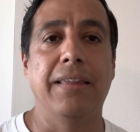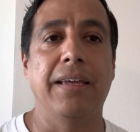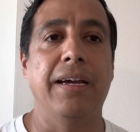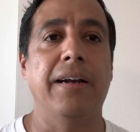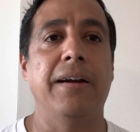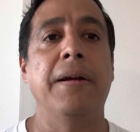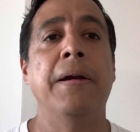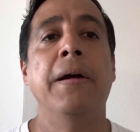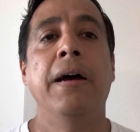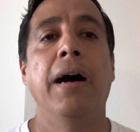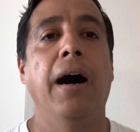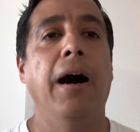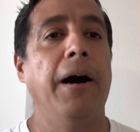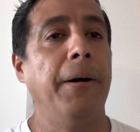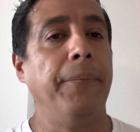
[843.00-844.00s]
there.
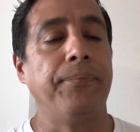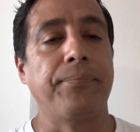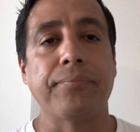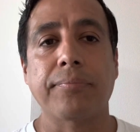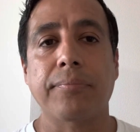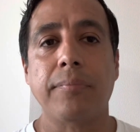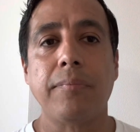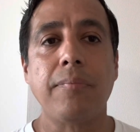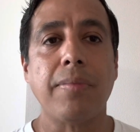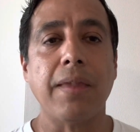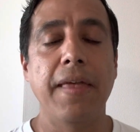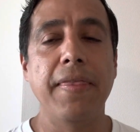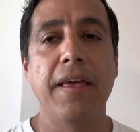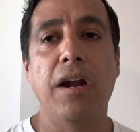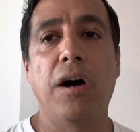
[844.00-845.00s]
And
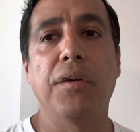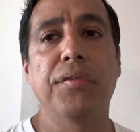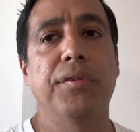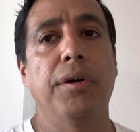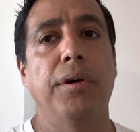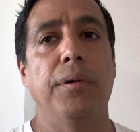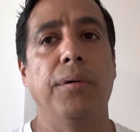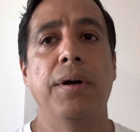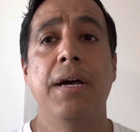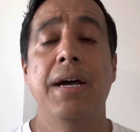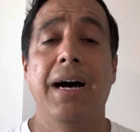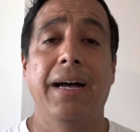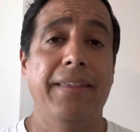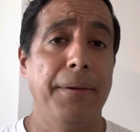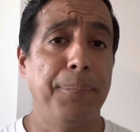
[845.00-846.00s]
then also,
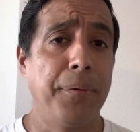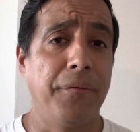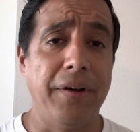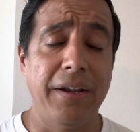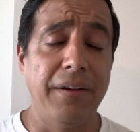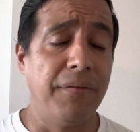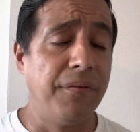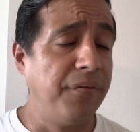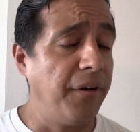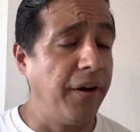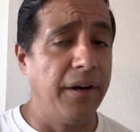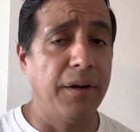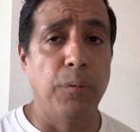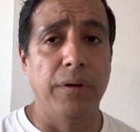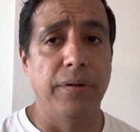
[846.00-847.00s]
they provided
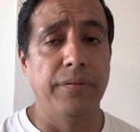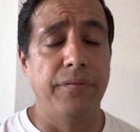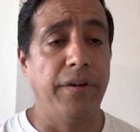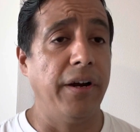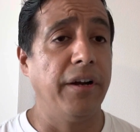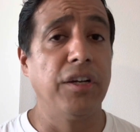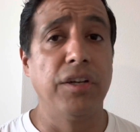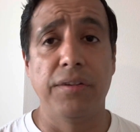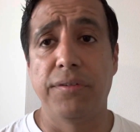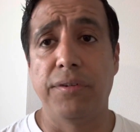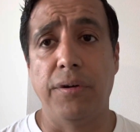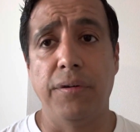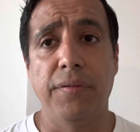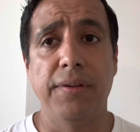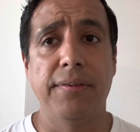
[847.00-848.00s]
very good
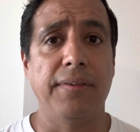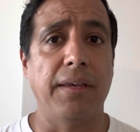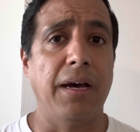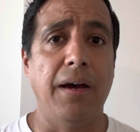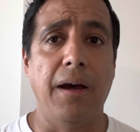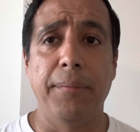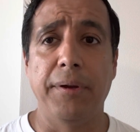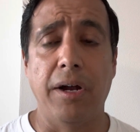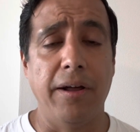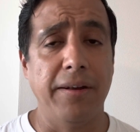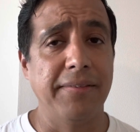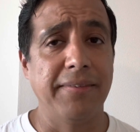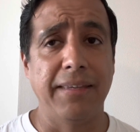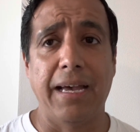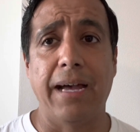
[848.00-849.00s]
service.
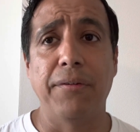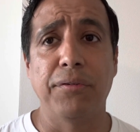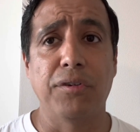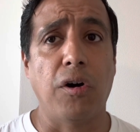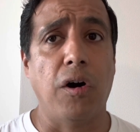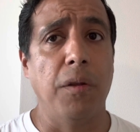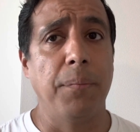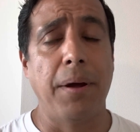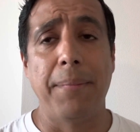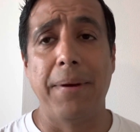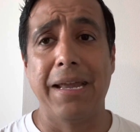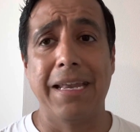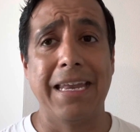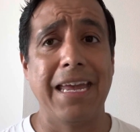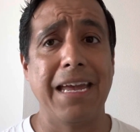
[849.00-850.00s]
Honestly, I was called by my
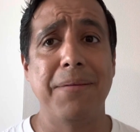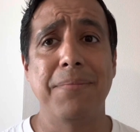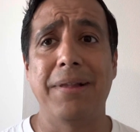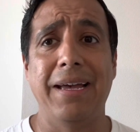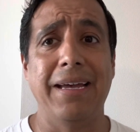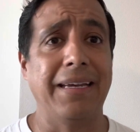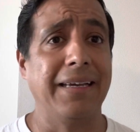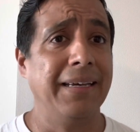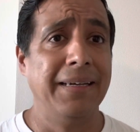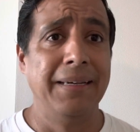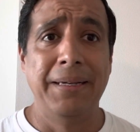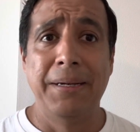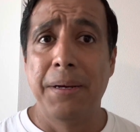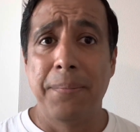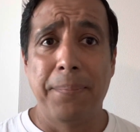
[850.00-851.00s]
name
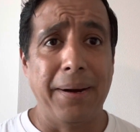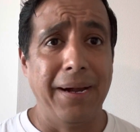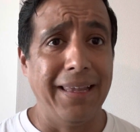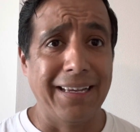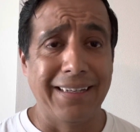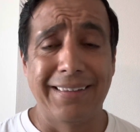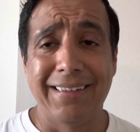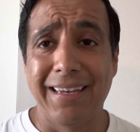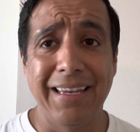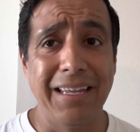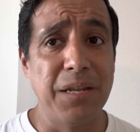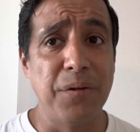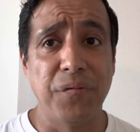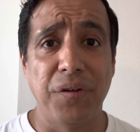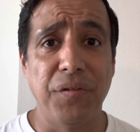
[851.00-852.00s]
by 10
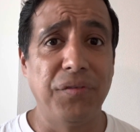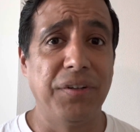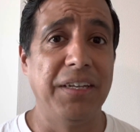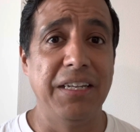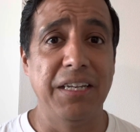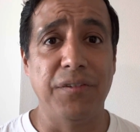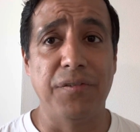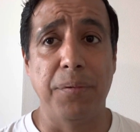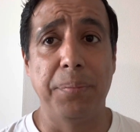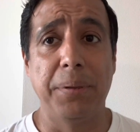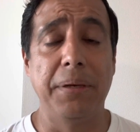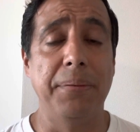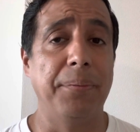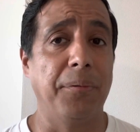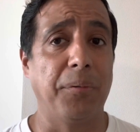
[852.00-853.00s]
to 15 different
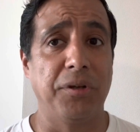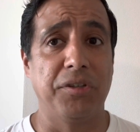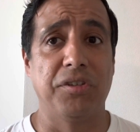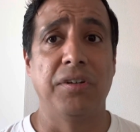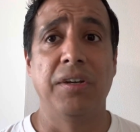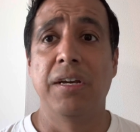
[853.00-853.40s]
people, which